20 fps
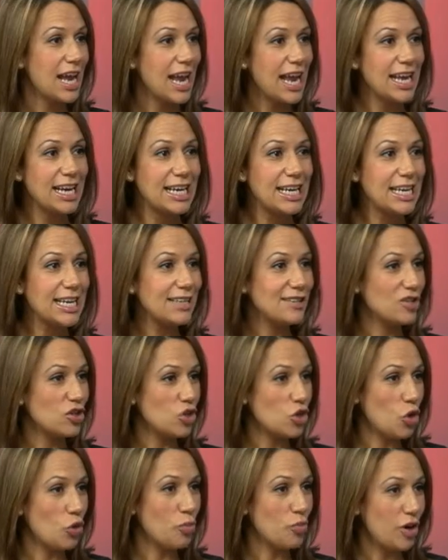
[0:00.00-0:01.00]
And it's
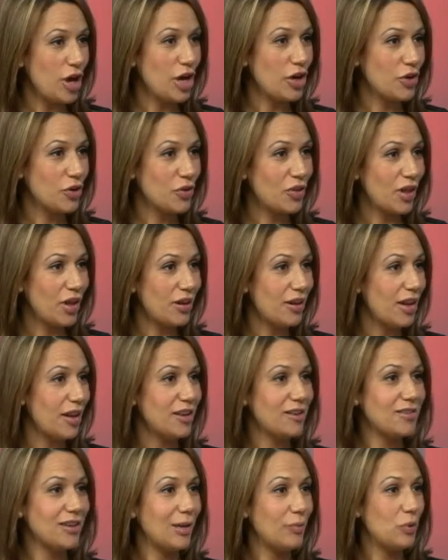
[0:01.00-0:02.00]
a no-brainer that
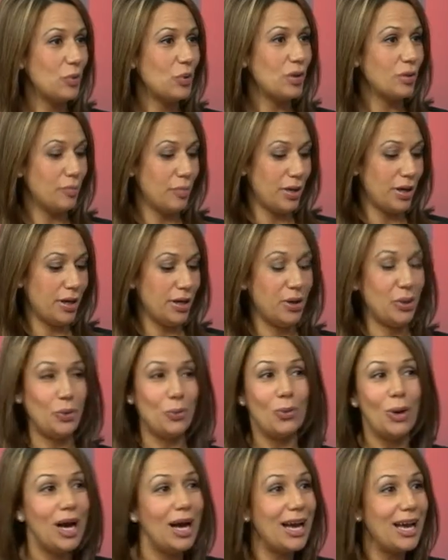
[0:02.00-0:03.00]
anytime you combine
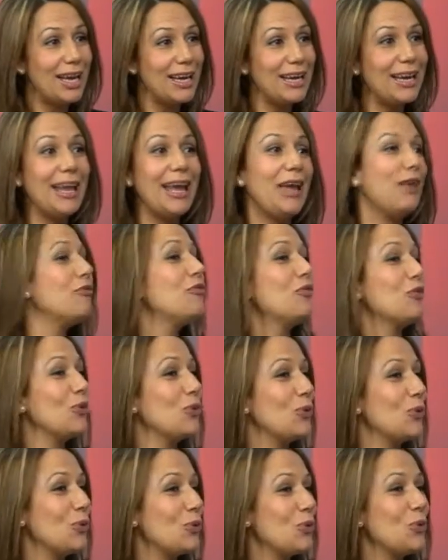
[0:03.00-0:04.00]
wine and
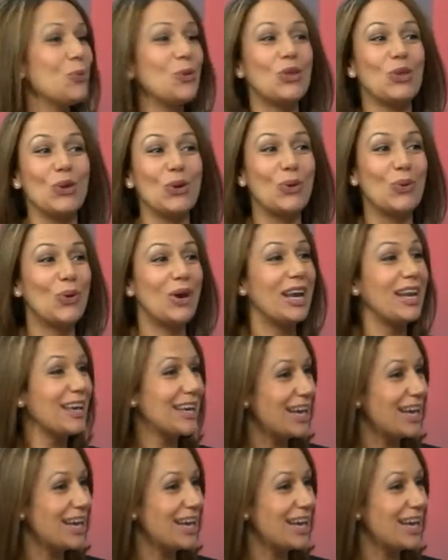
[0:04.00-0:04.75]
food with a great